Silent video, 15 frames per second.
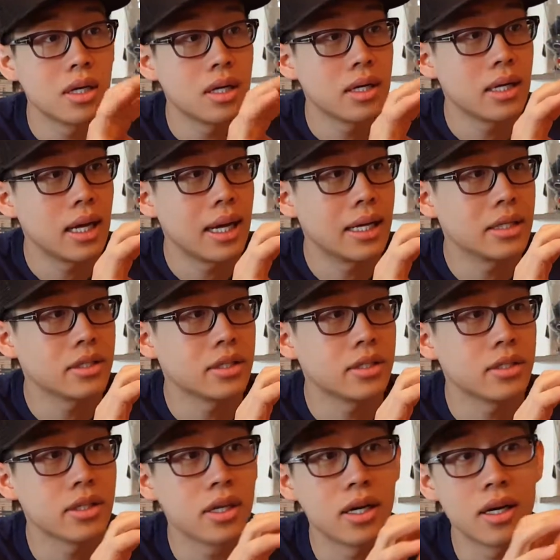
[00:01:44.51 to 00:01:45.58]
It has
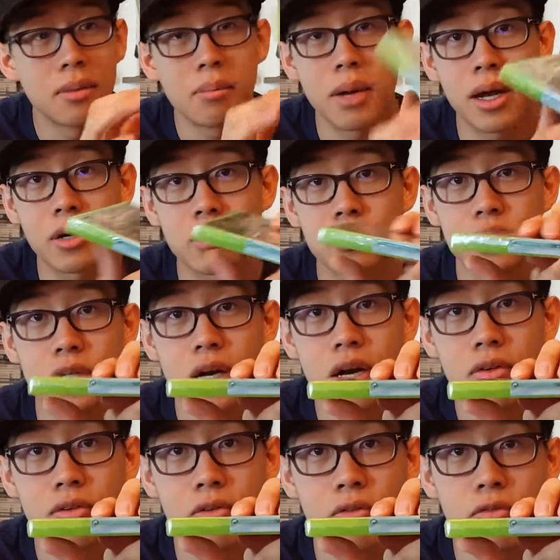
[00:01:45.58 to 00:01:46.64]
its
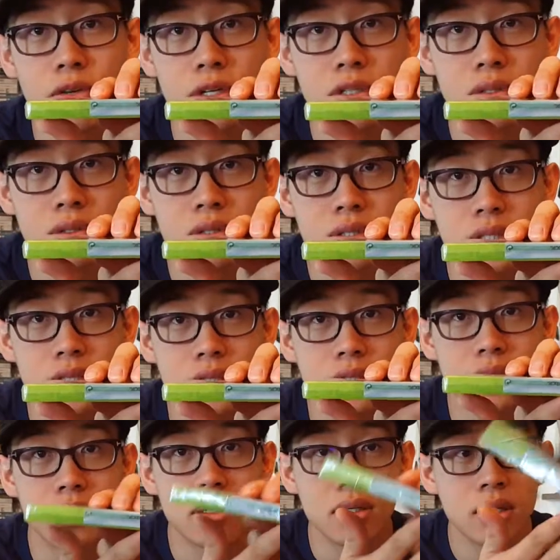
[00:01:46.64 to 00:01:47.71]
Microsoft official
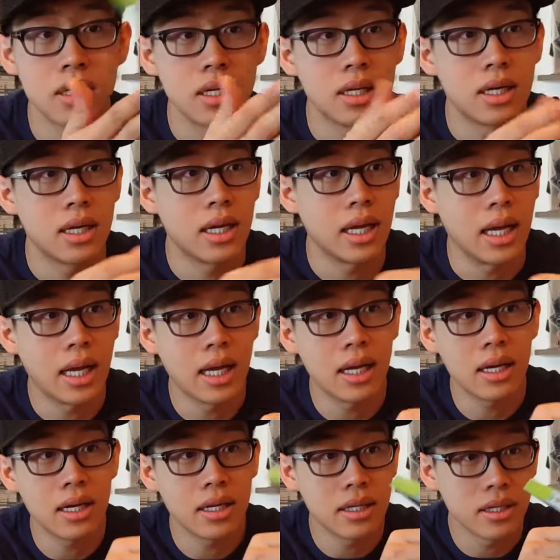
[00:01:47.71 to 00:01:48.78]
seal,
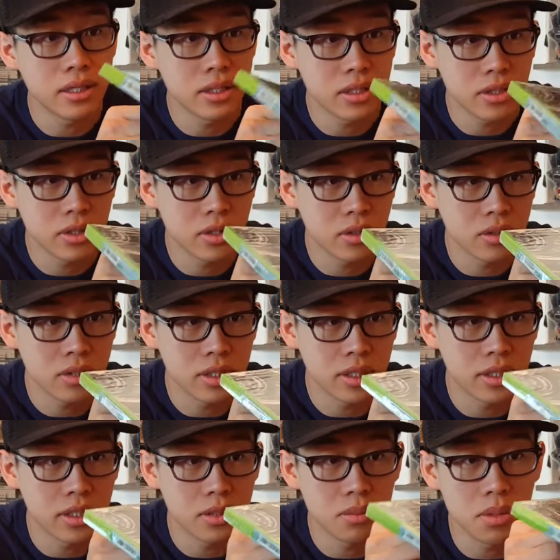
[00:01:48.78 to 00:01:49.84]
and you don't see
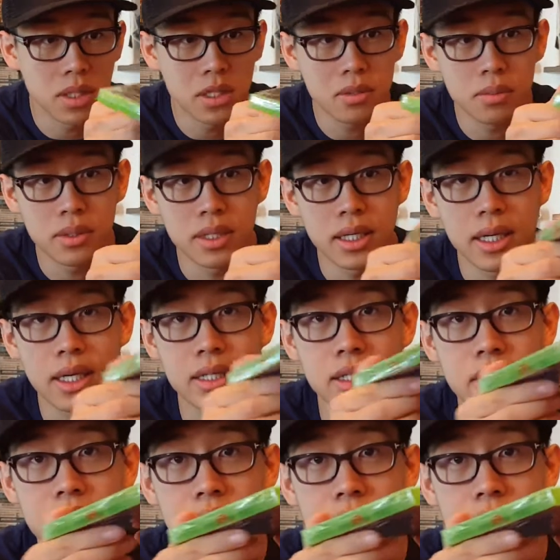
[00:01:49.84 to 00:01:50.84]
this much, but it has an